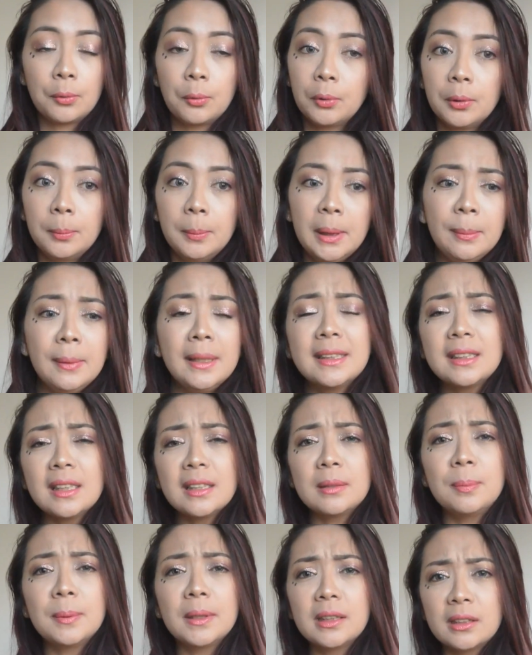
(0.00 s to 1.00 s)
Or maybe it's
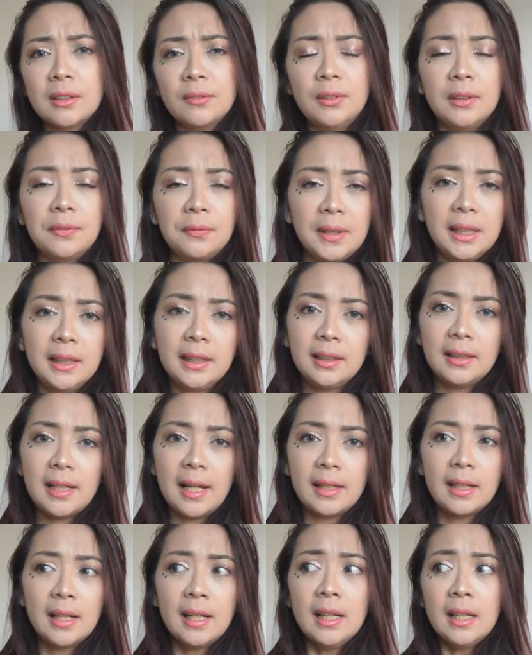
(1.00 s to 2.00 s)
just because of the feeling
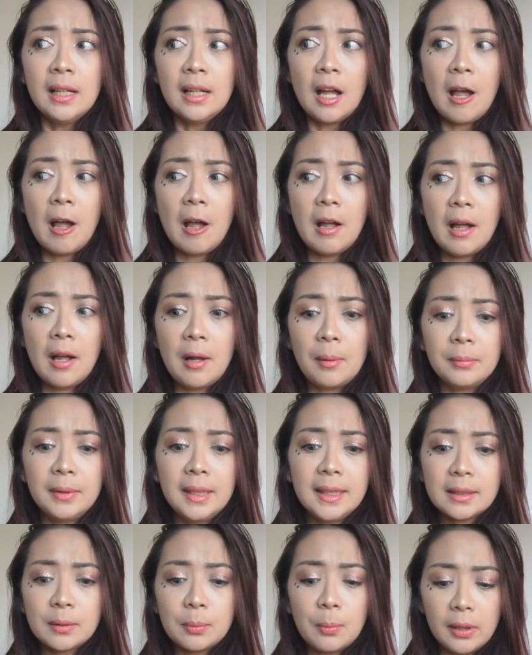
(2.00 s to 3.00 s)
that um,
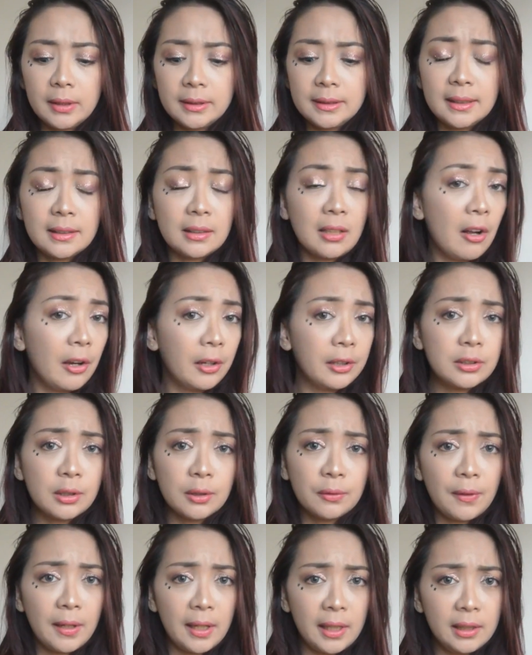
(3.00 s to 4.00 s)
this ones is hard
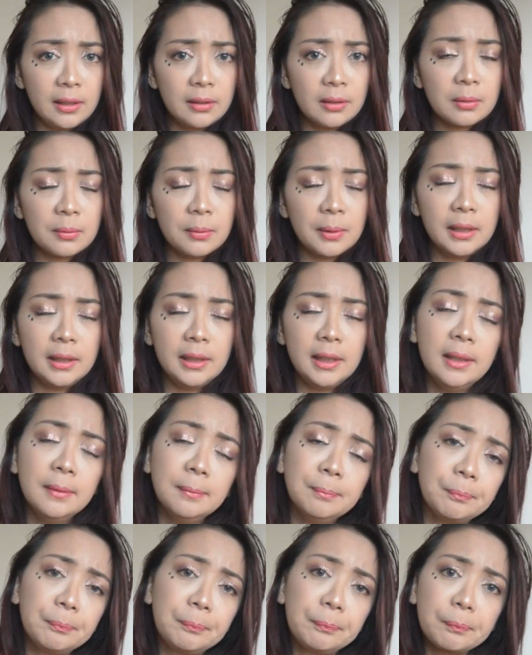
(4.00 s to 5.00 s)
to find
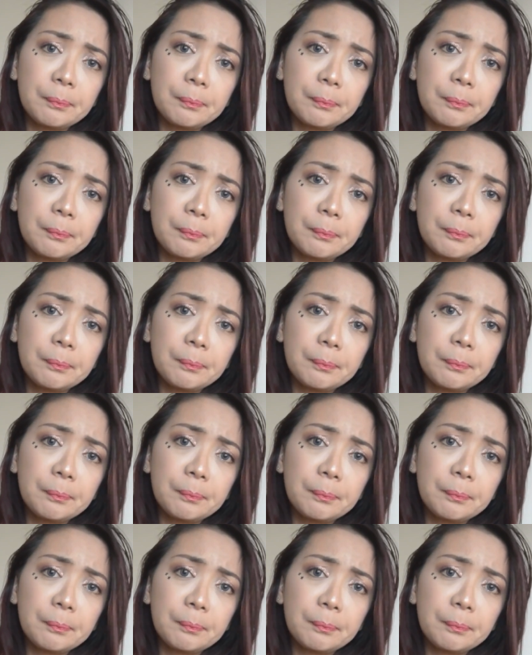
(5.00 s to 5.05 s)
already.